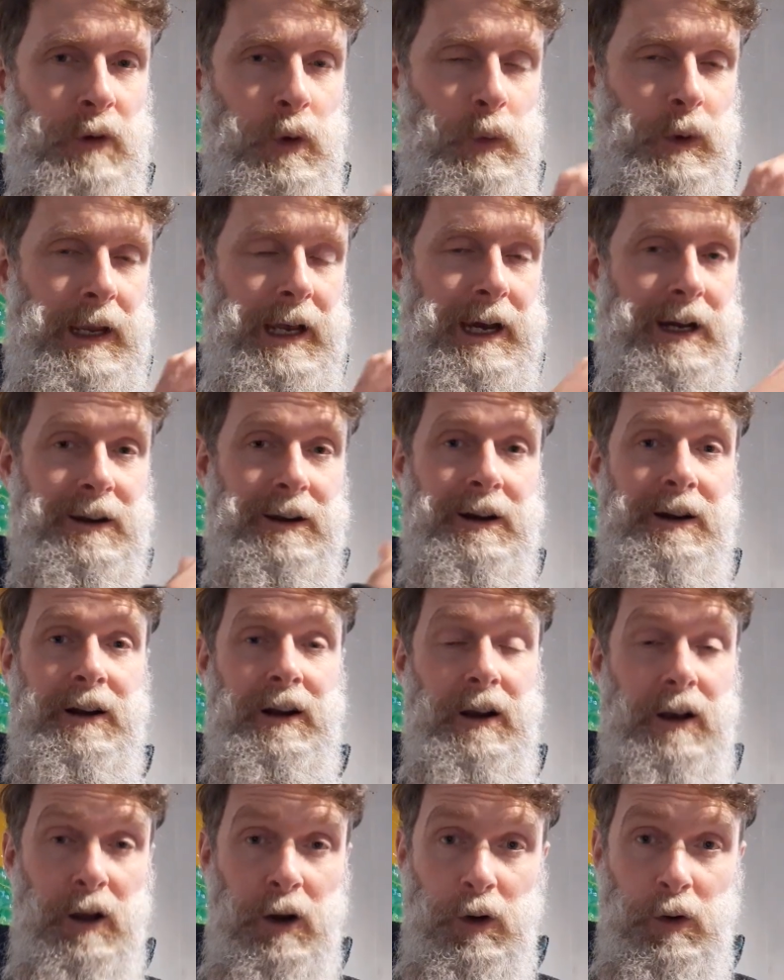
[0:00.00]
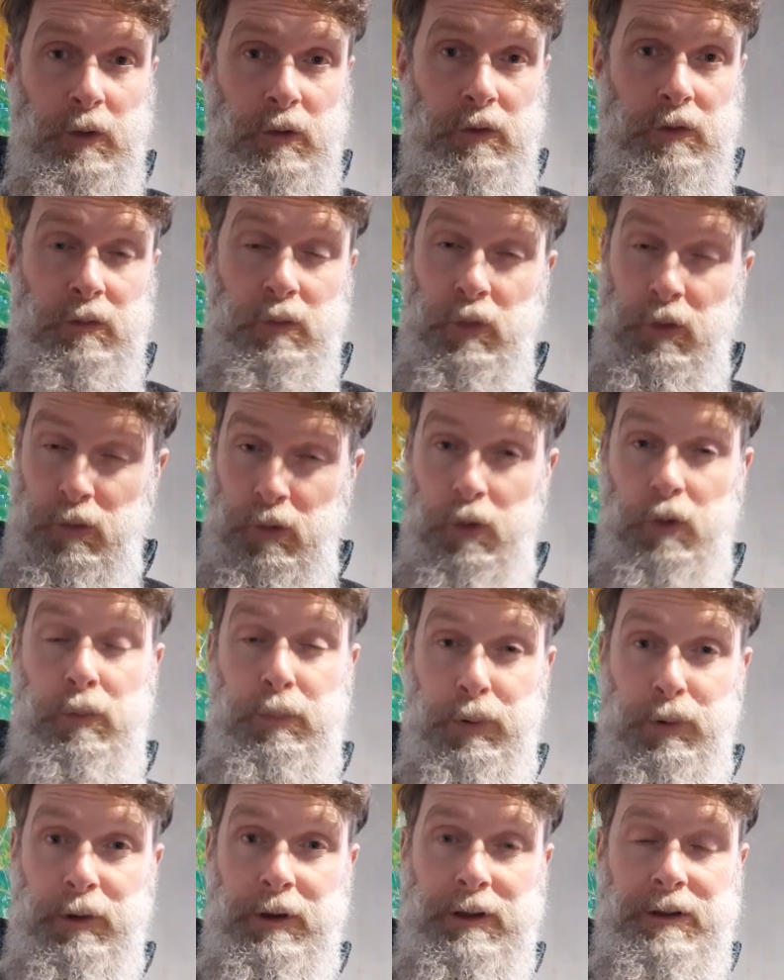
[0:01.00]
We had our clothes, we were all
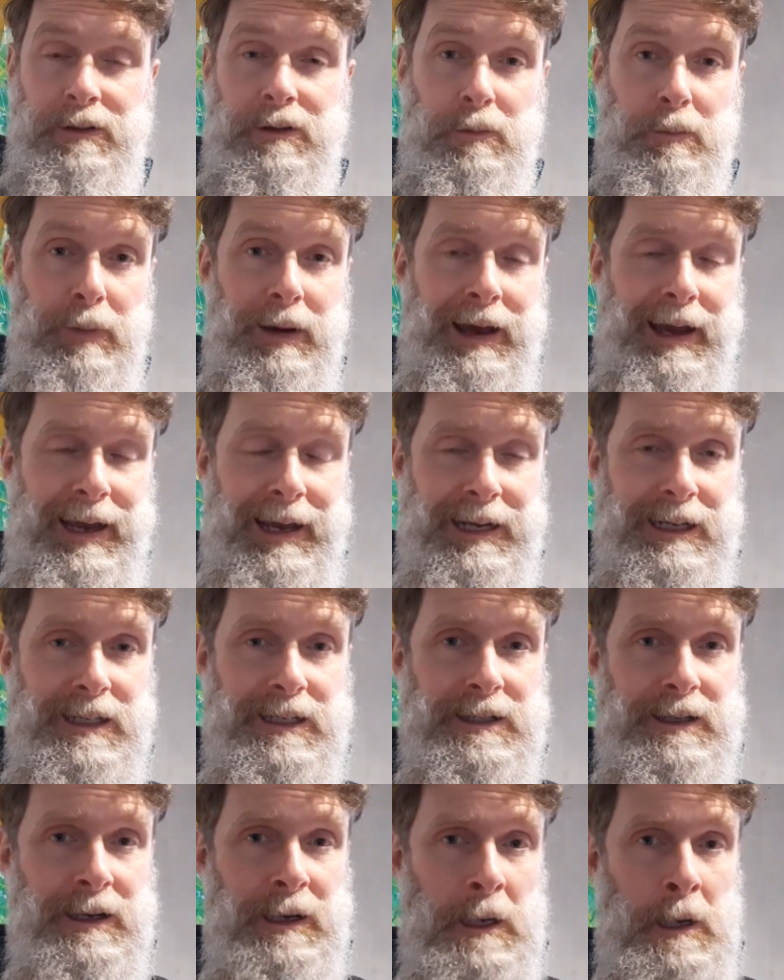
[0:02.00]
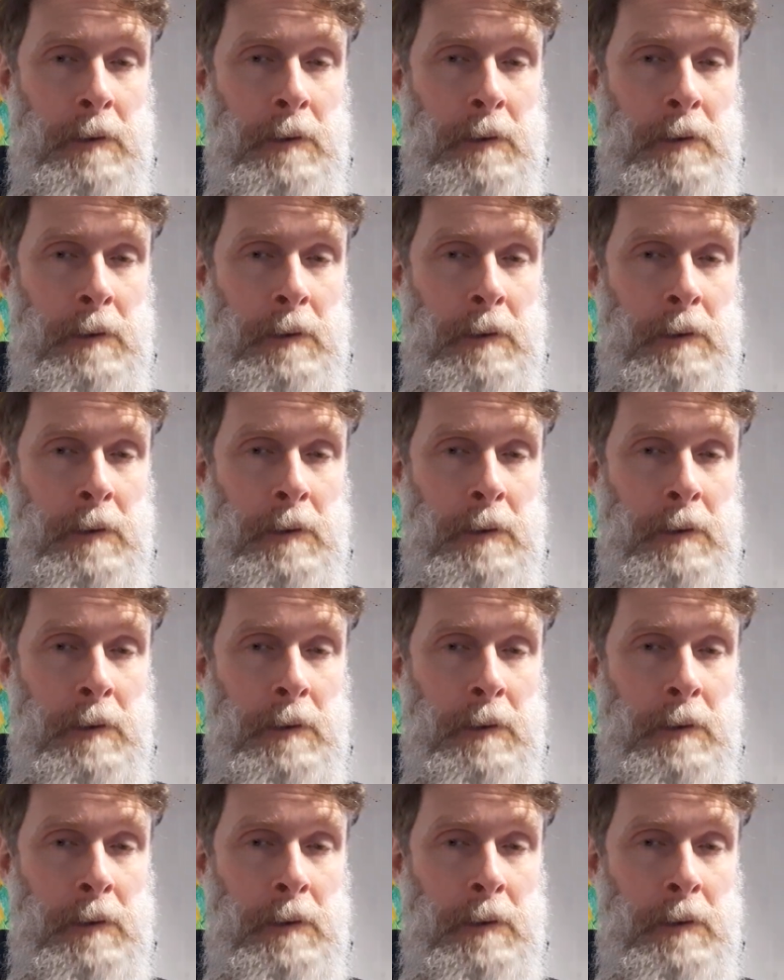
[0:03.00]
put into bags.